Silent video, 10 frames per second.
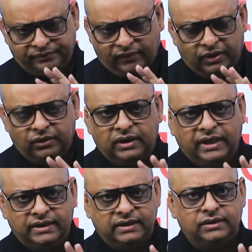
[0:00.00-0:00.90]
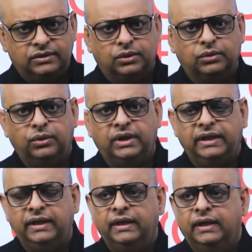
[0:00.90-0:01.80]
not get so
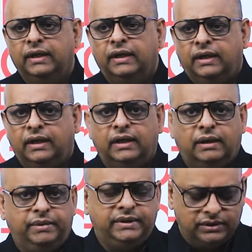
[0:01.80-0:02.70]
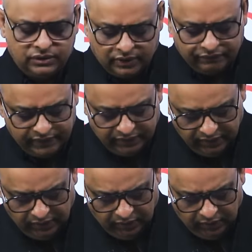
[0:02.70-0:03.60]
quickly updation sort of thing.
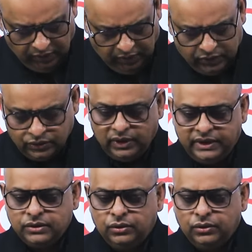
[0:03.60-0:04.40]
So let's go